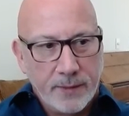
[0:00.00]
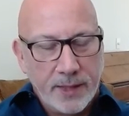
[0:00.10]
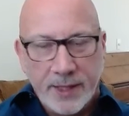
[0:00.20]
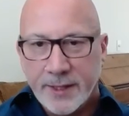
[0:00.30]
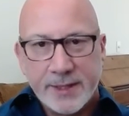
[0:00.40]

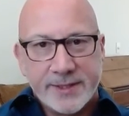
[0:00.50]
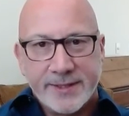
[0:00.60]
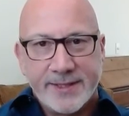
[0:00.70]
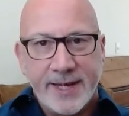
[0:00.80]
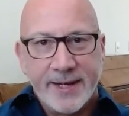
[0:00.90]
You just
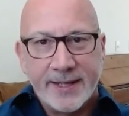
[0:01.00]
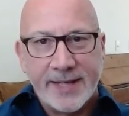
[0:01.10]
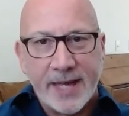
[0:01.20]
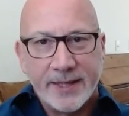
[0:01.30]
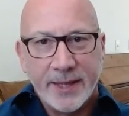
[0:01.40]
said it
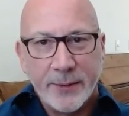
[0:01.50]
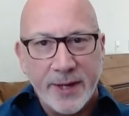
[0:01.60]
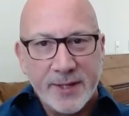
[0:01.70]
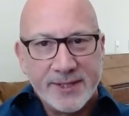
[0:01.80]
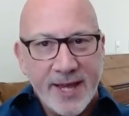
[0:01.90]
exactly the way
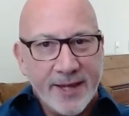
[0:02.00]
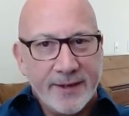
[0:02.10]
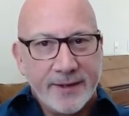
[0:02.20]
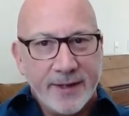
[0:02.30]
you say it.